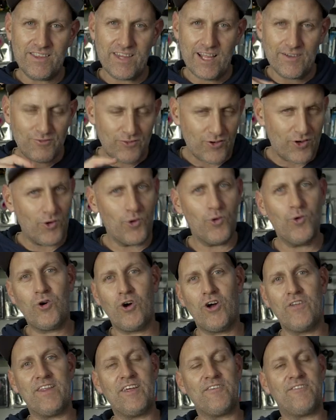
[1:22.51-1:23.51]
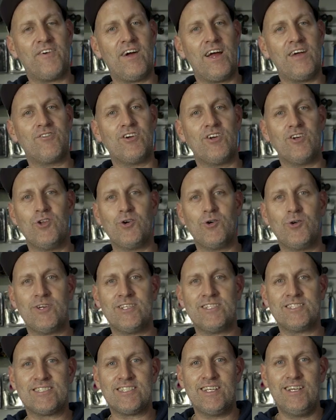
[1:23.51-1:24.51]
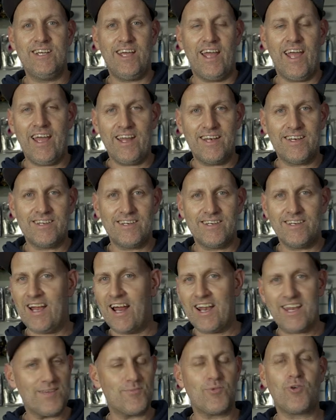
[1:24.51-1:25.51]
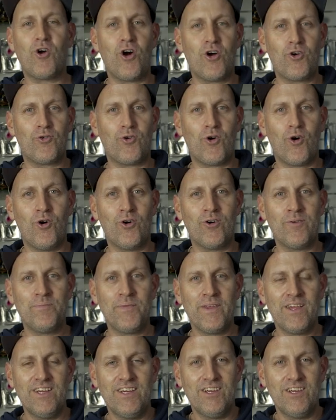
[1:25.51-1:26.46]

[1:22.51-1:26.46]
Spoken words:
They've all got their favorite lures, and none of them are right or wrong.